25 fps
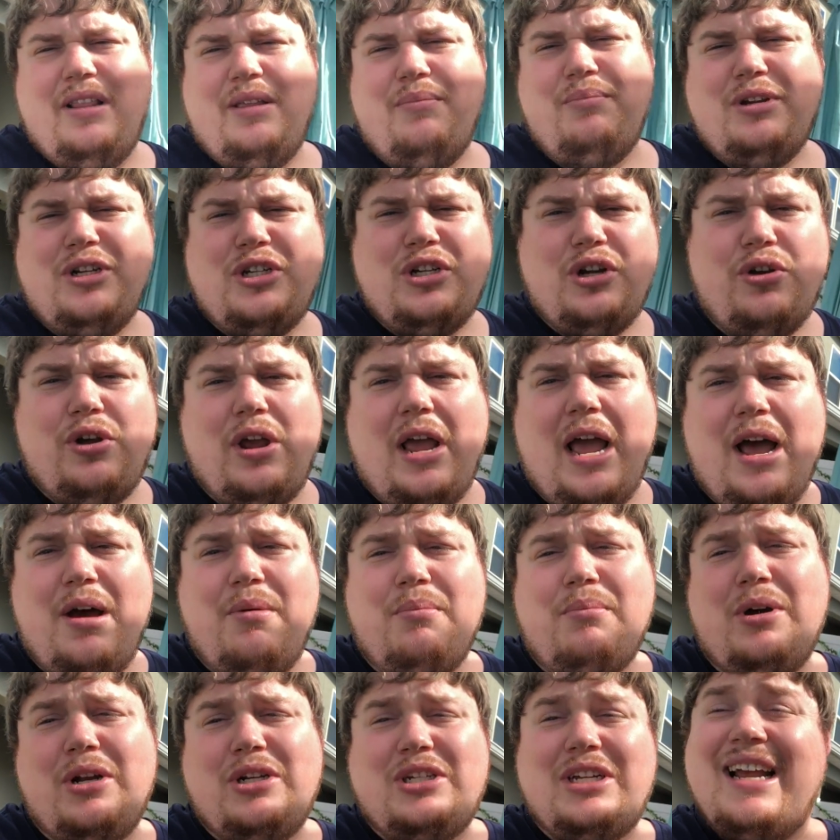let me show you how
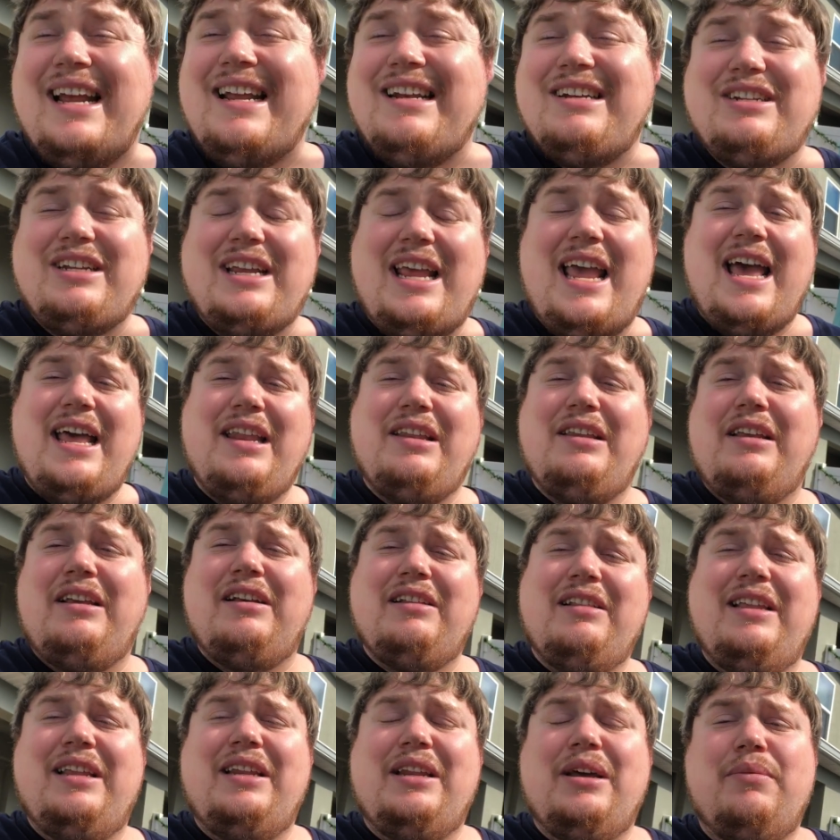much I actually had to
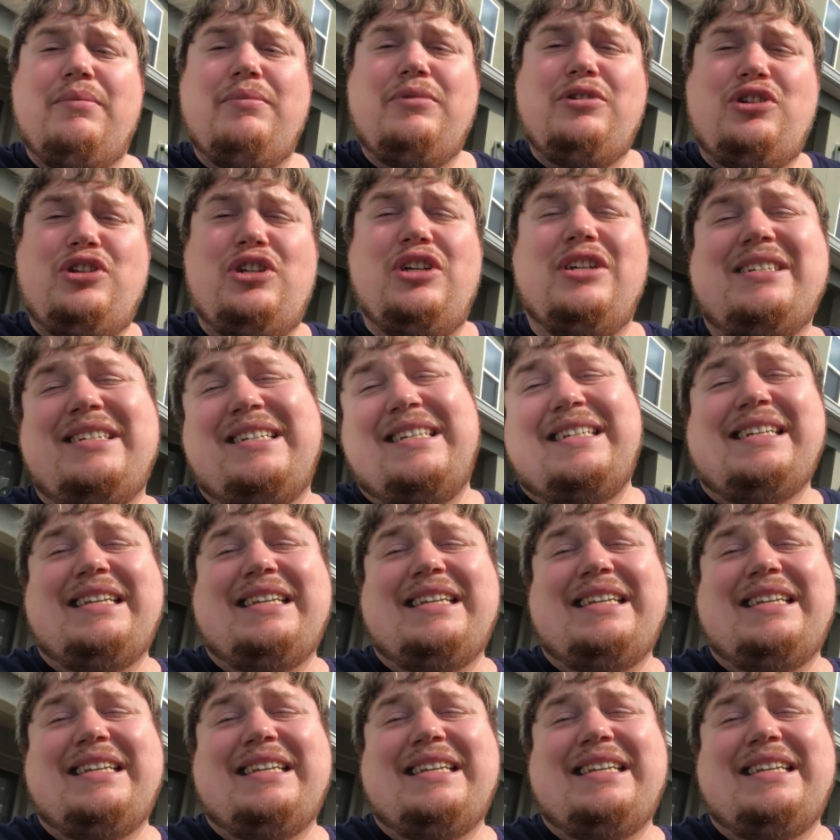clean up just